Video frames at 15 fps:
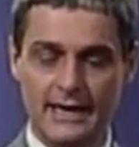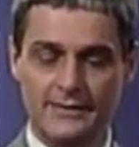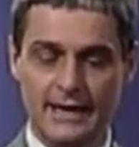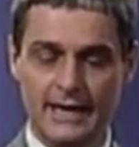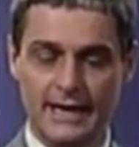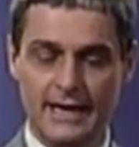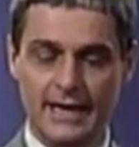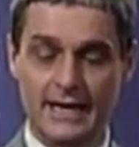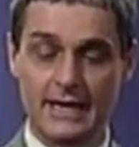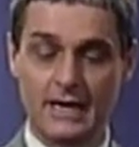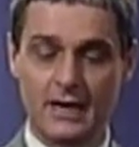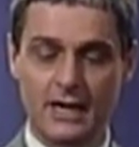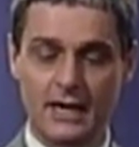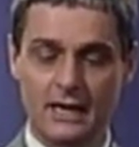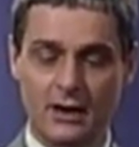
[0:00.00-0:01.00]

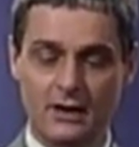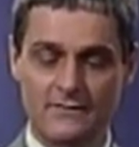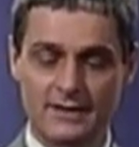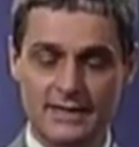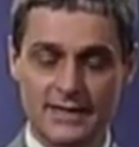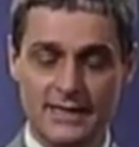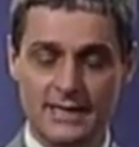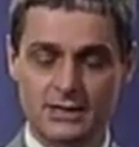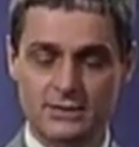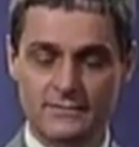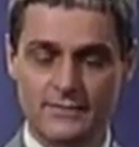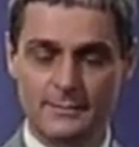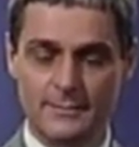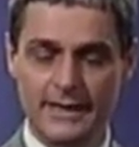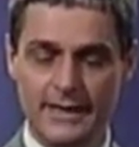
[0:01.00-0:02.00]
of the lineage
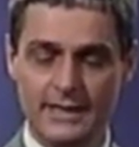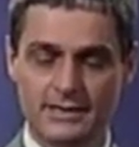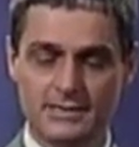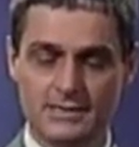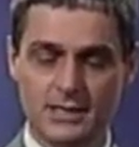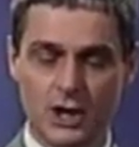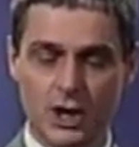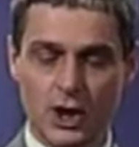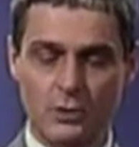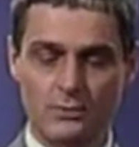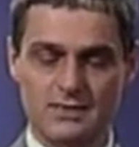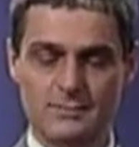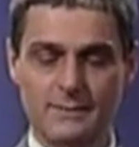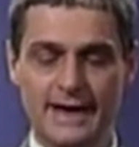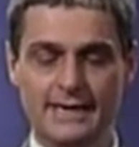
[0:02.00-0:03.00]
of the Medes,
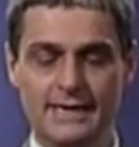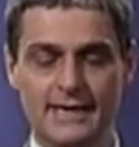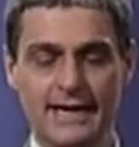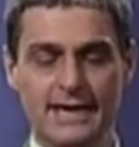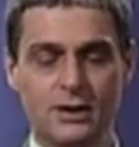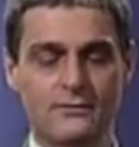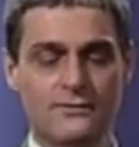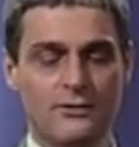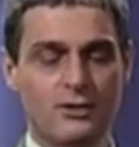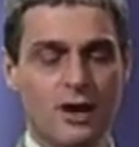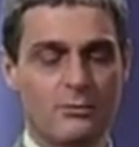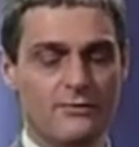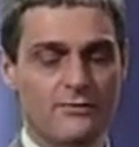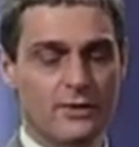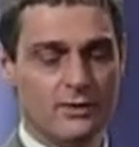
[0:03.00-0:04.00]
who was made king of the
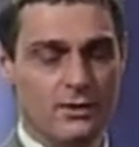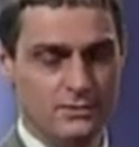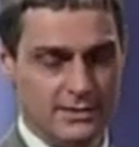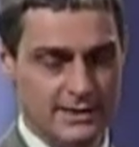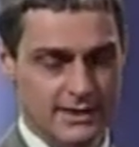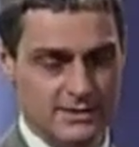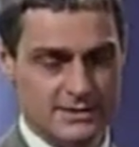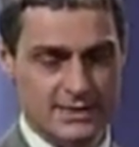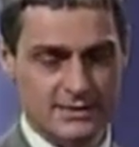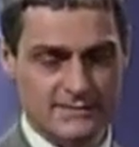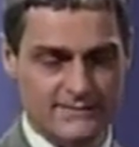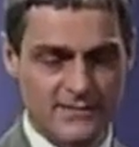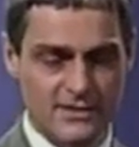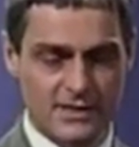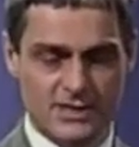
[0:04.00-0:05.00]
realm of the Chaldeans,
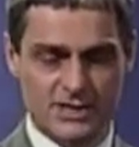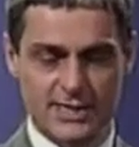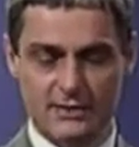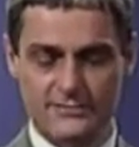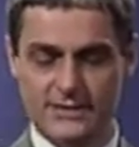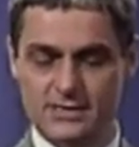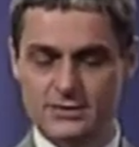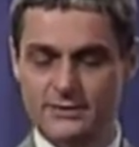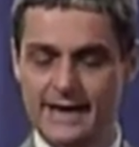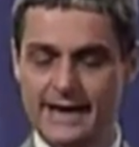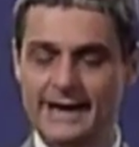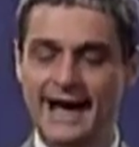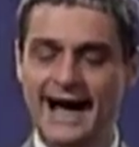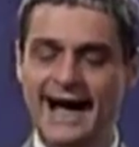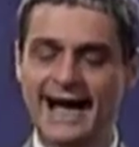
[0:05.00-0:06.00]
in the first year of his
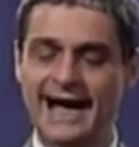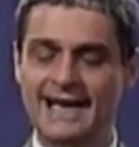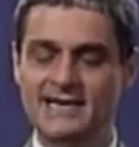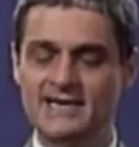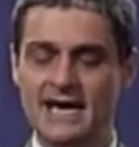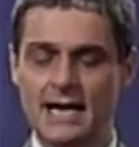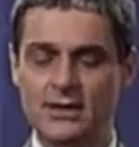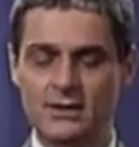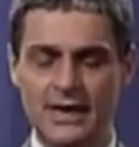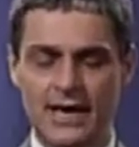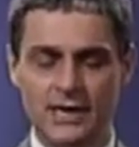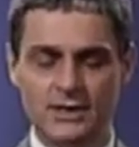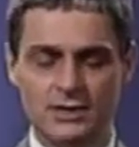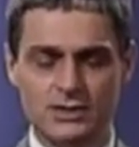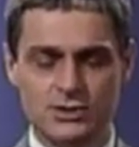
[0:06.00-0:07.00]
reign, I, Daniel,
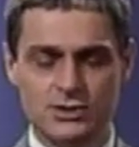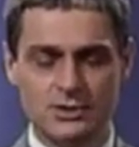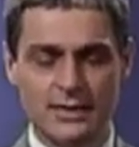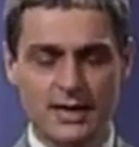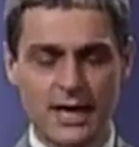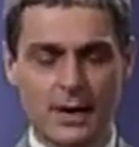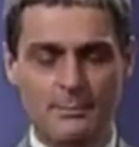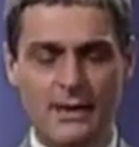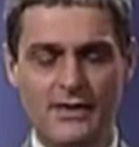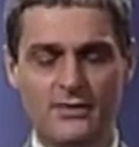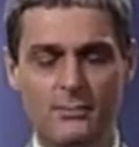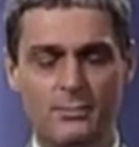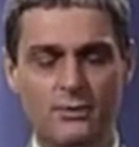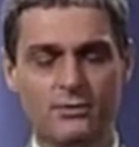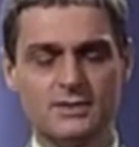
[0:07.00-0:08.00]
understood
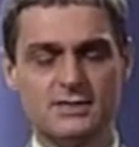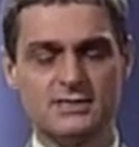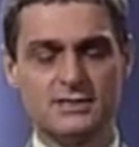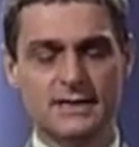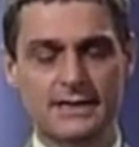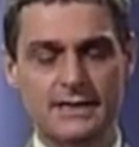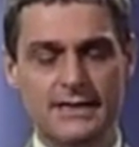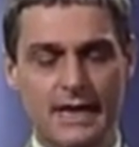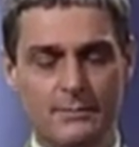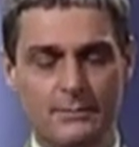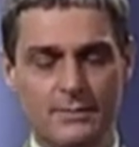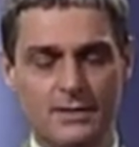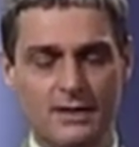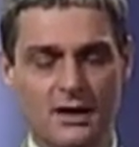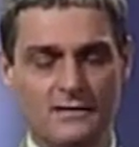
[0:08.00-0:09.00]
by the books the
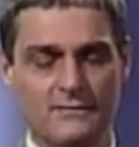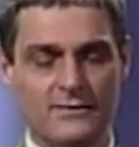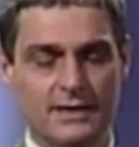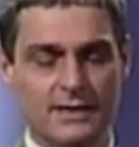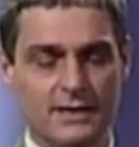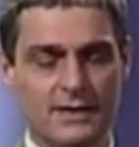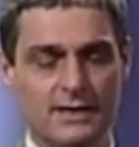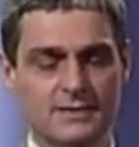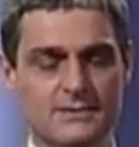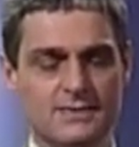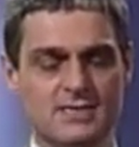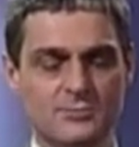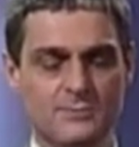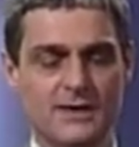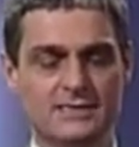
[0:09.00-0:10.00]
number of the
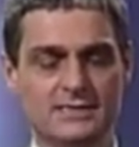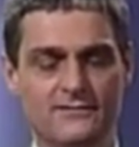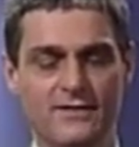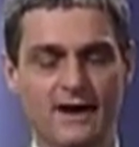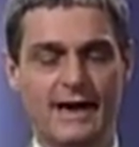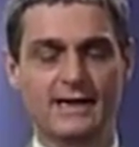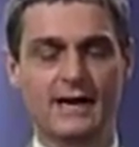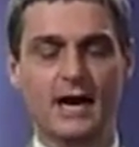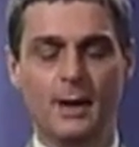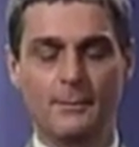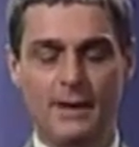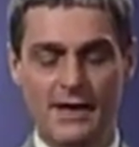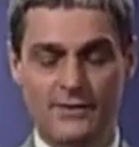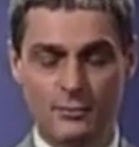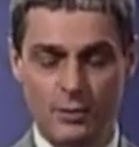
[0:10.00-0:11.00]
years specified
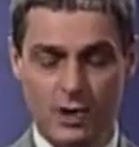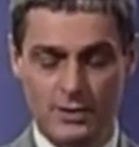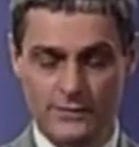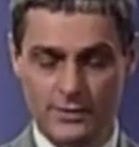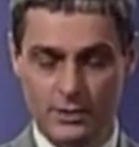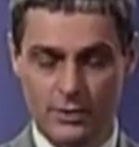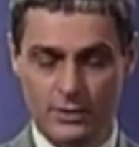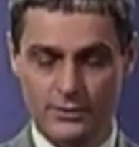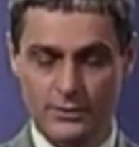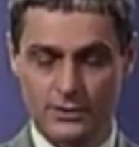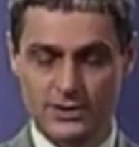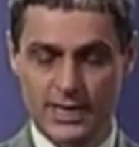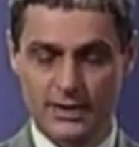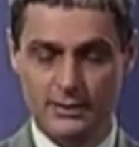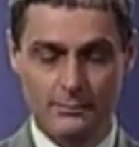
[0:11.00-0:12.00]
by the word of the Lord
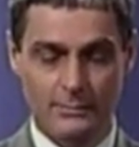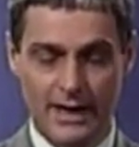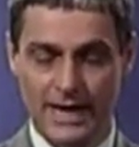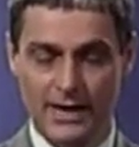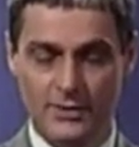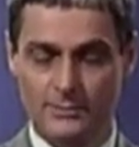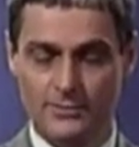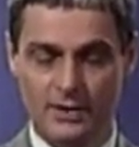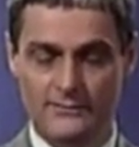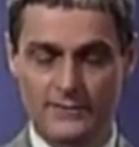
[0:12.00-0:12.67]
through Jeremiah the